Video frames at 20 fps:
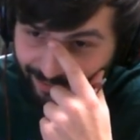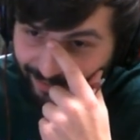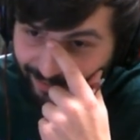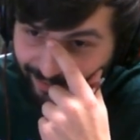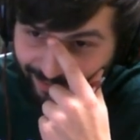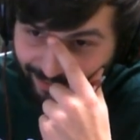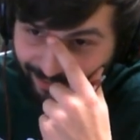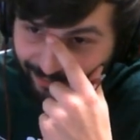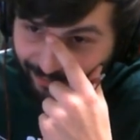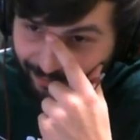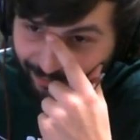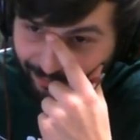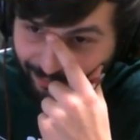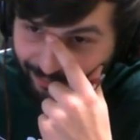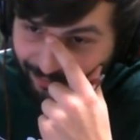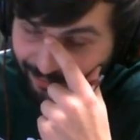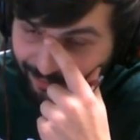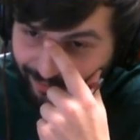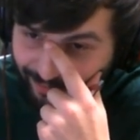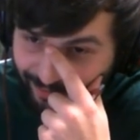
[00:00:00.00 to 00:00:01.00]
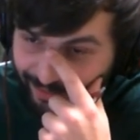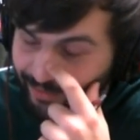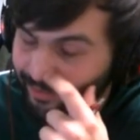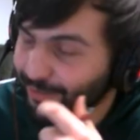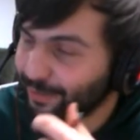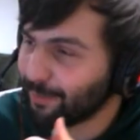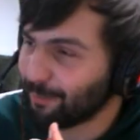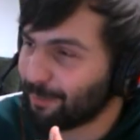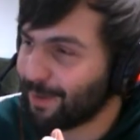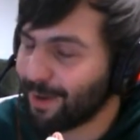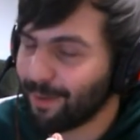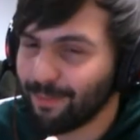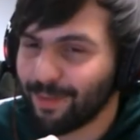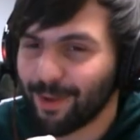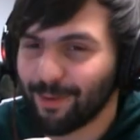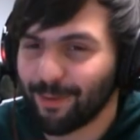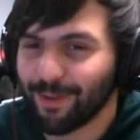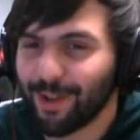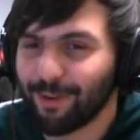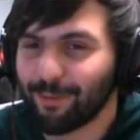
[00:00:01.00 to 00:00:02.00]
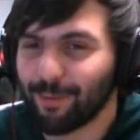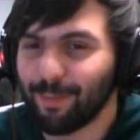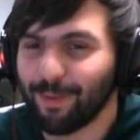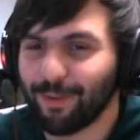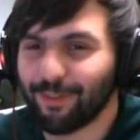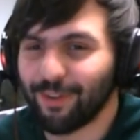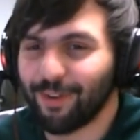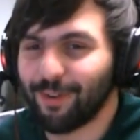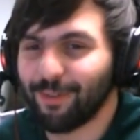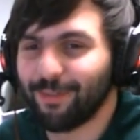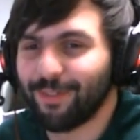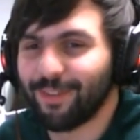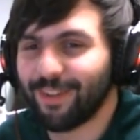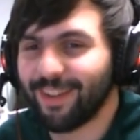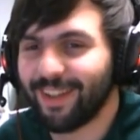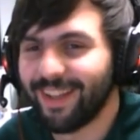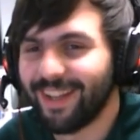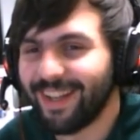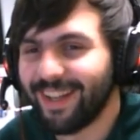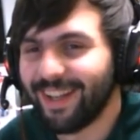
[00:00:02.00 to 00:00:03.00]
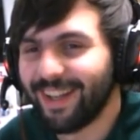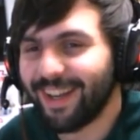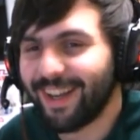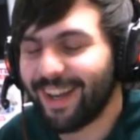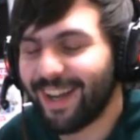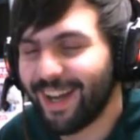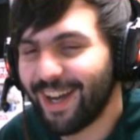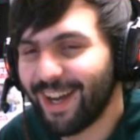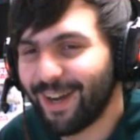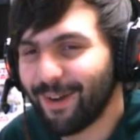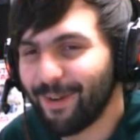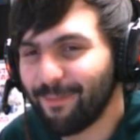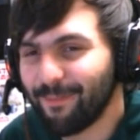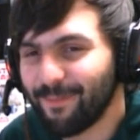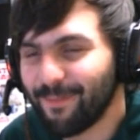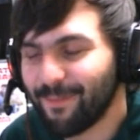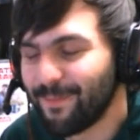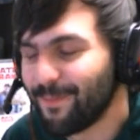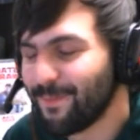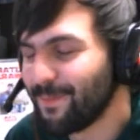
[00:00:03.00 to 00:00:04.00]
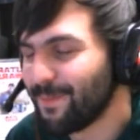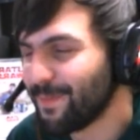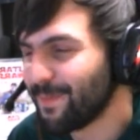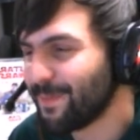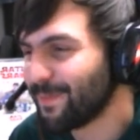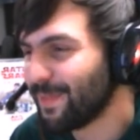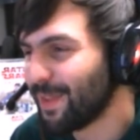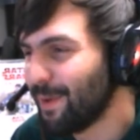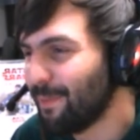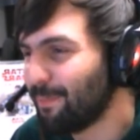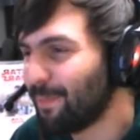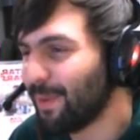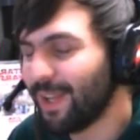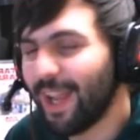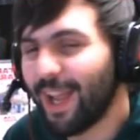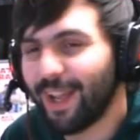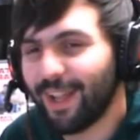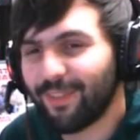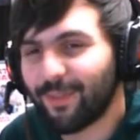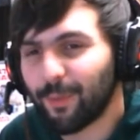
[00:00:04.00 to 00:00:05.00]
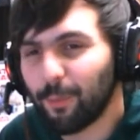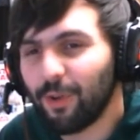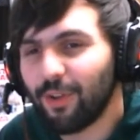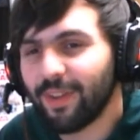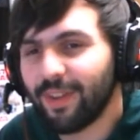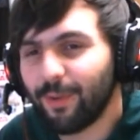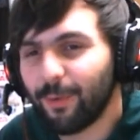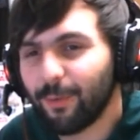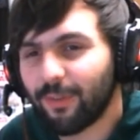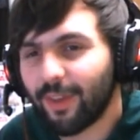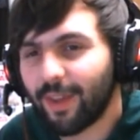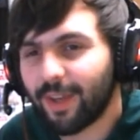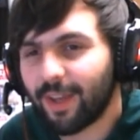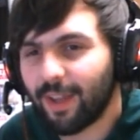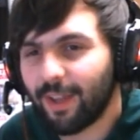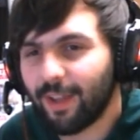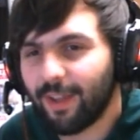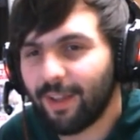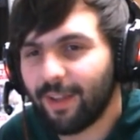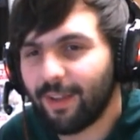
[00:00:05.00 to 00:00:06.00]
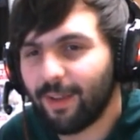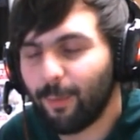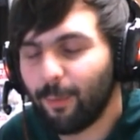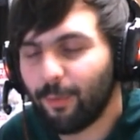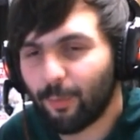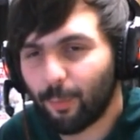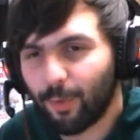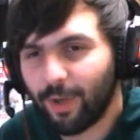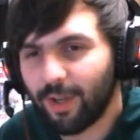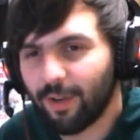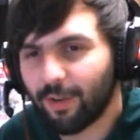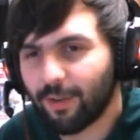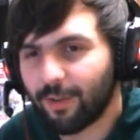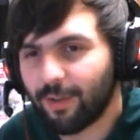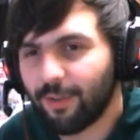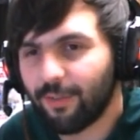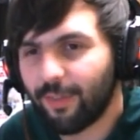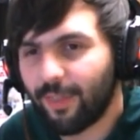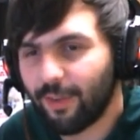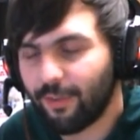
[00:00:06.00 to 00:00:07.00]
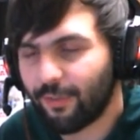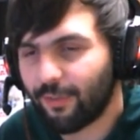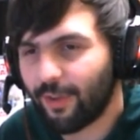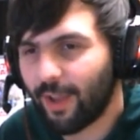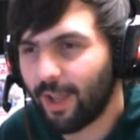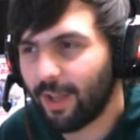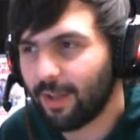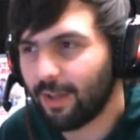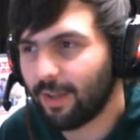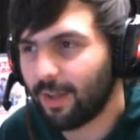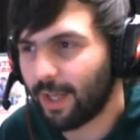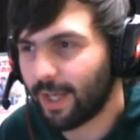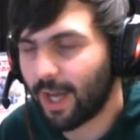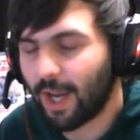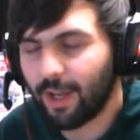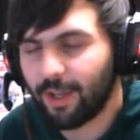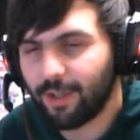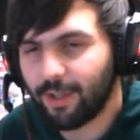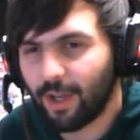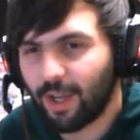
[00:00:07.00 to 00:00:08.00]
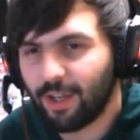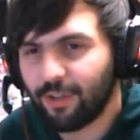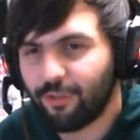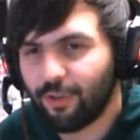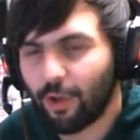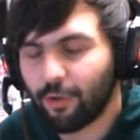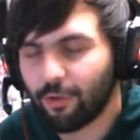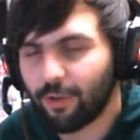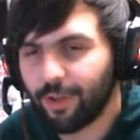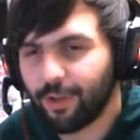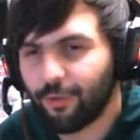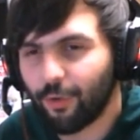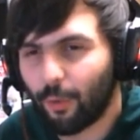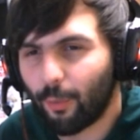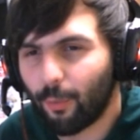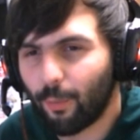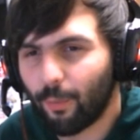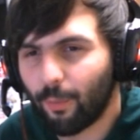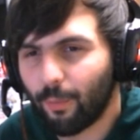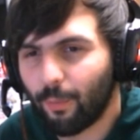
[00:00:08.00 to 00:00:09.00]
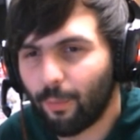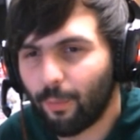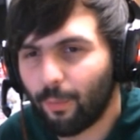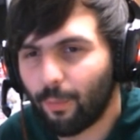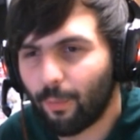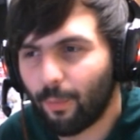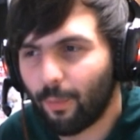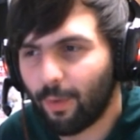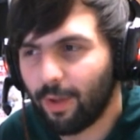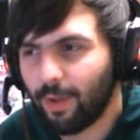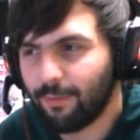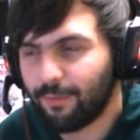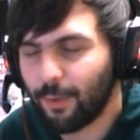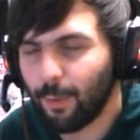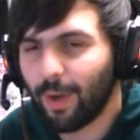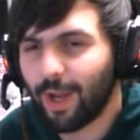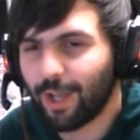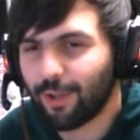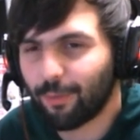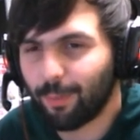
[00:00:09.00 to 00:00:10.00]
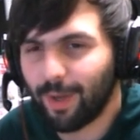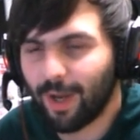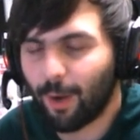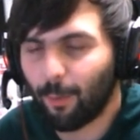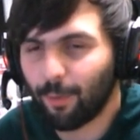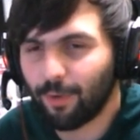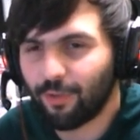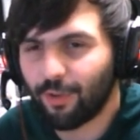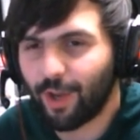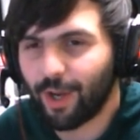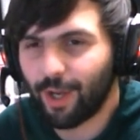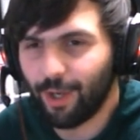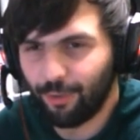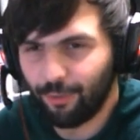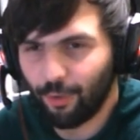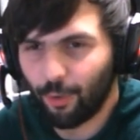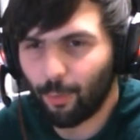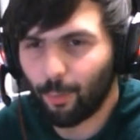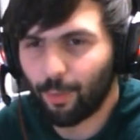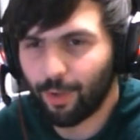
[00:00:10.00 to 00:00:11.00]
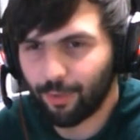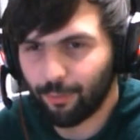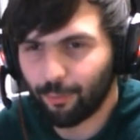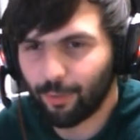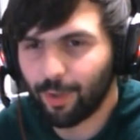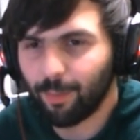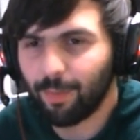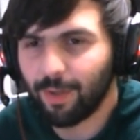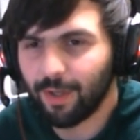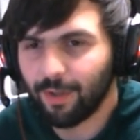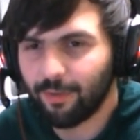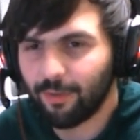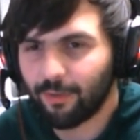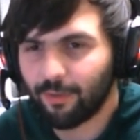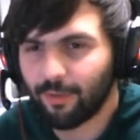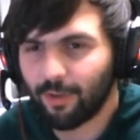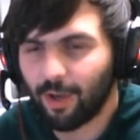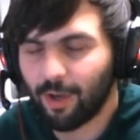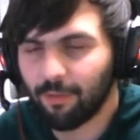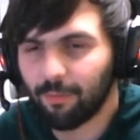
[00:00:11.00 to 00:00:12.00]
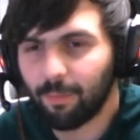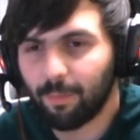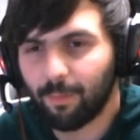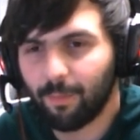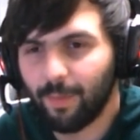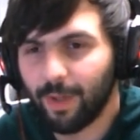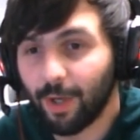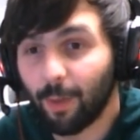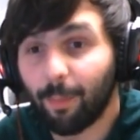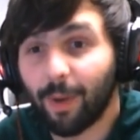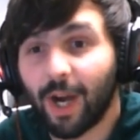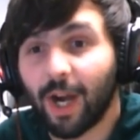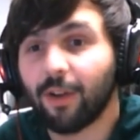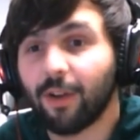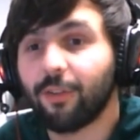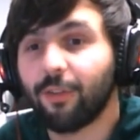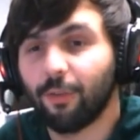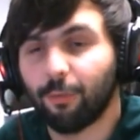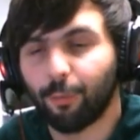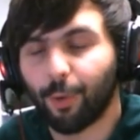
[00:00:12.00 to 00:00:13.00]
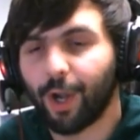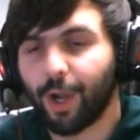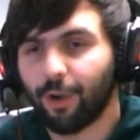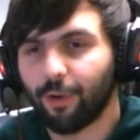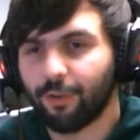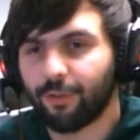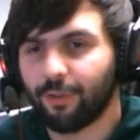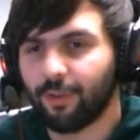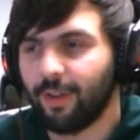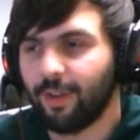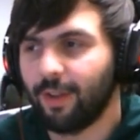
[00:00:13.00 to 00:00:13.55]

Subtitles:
It's a problem that will never be solved. But yeah, it was weird because this set, like, I generally don't. If you ask me, I would say I don't want repeats in a box of rares.